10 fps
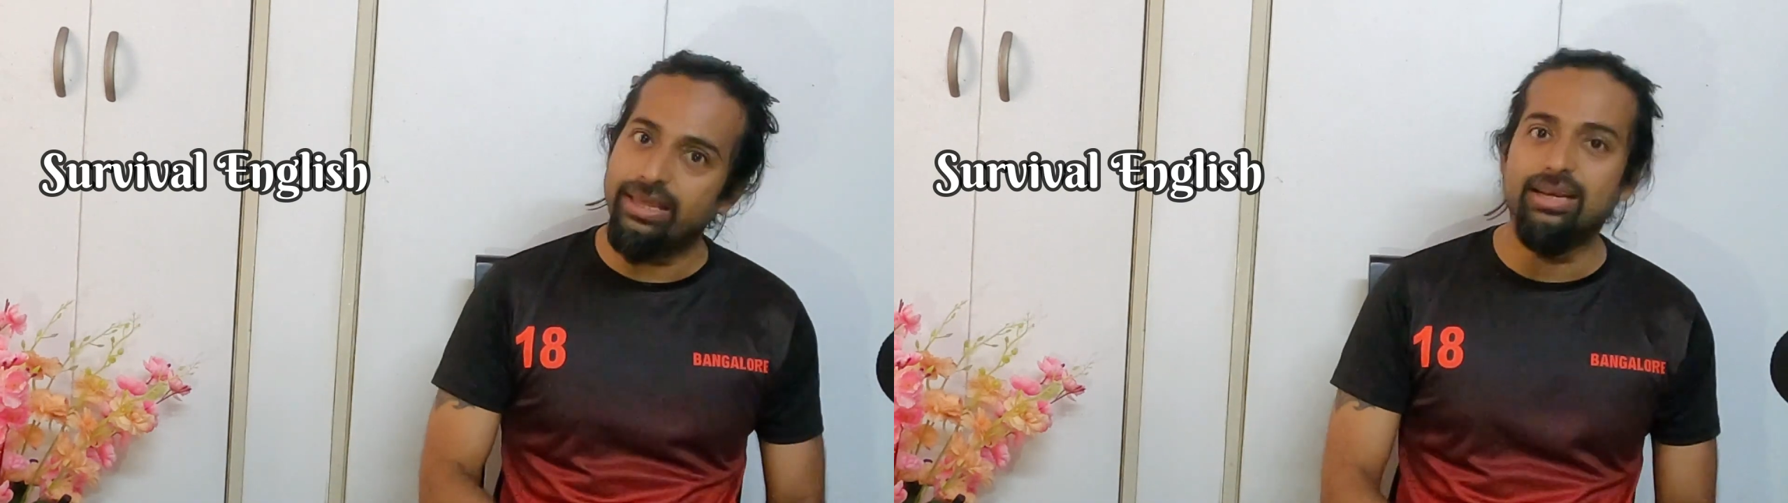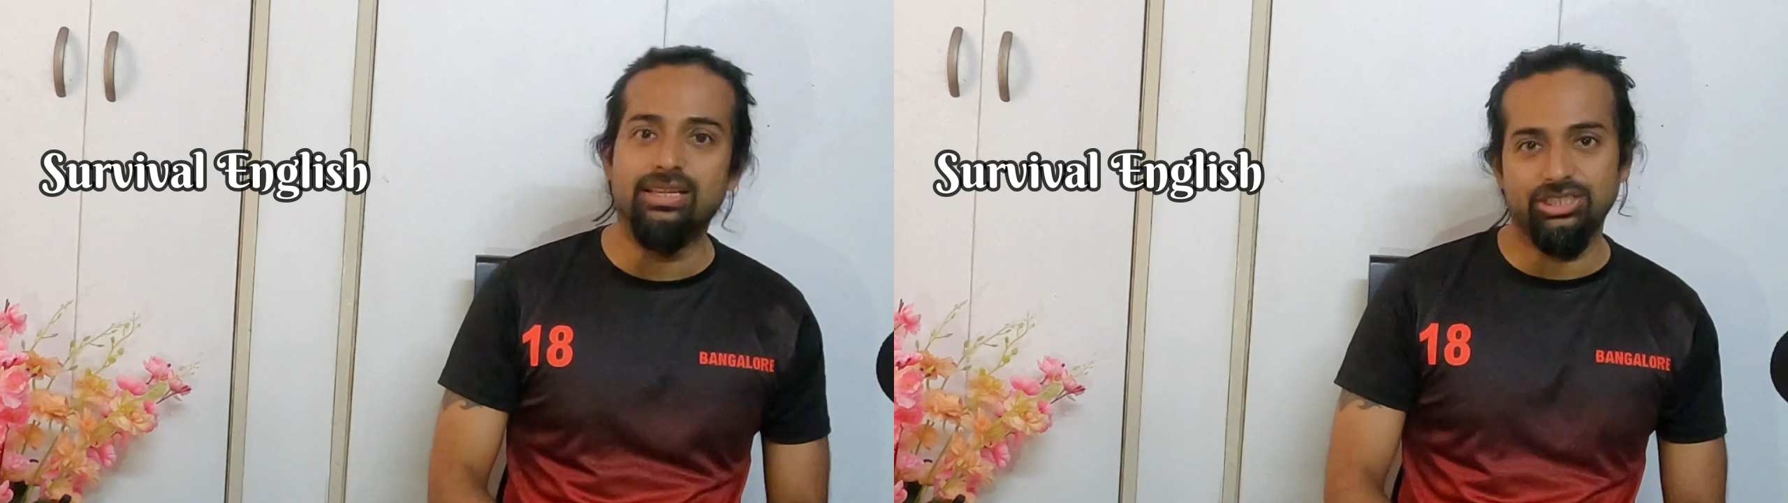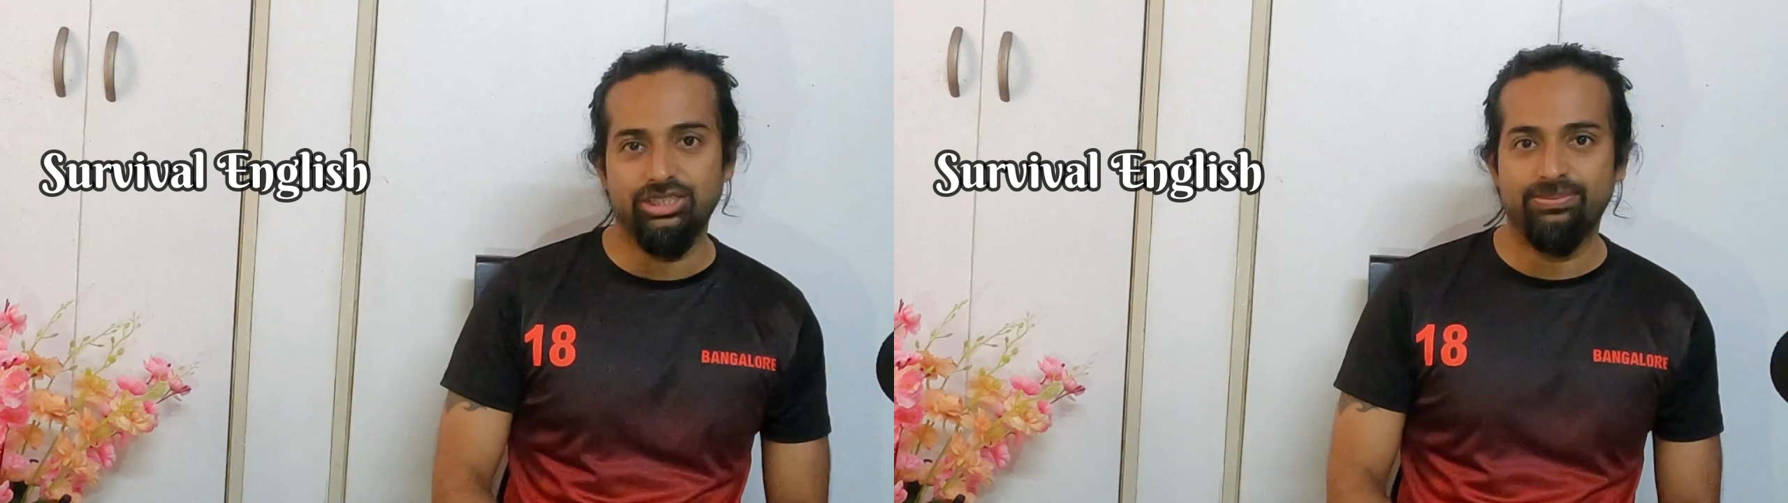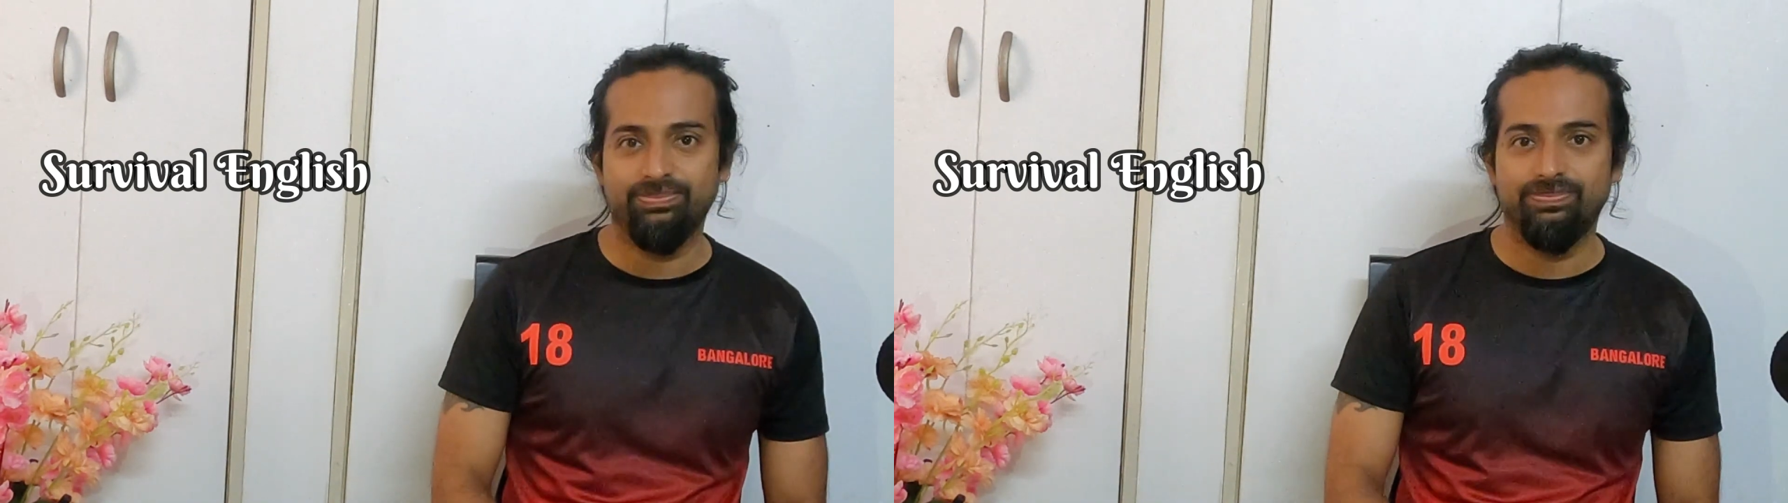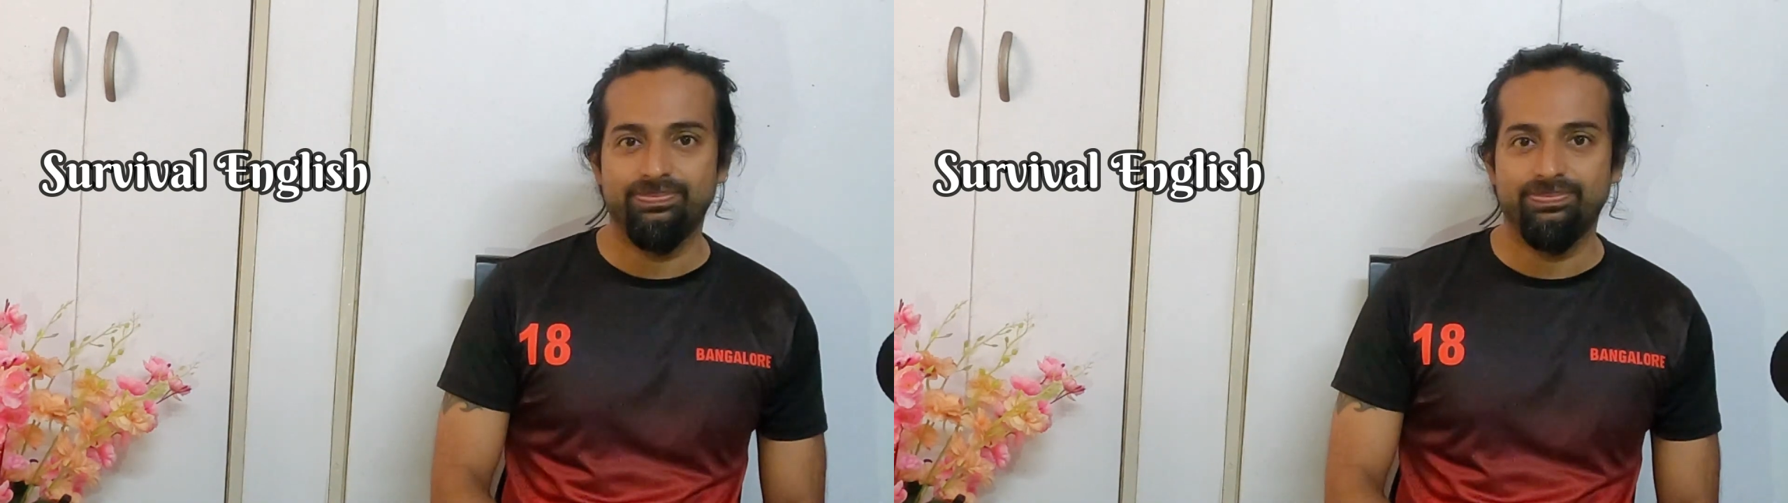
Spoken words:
English.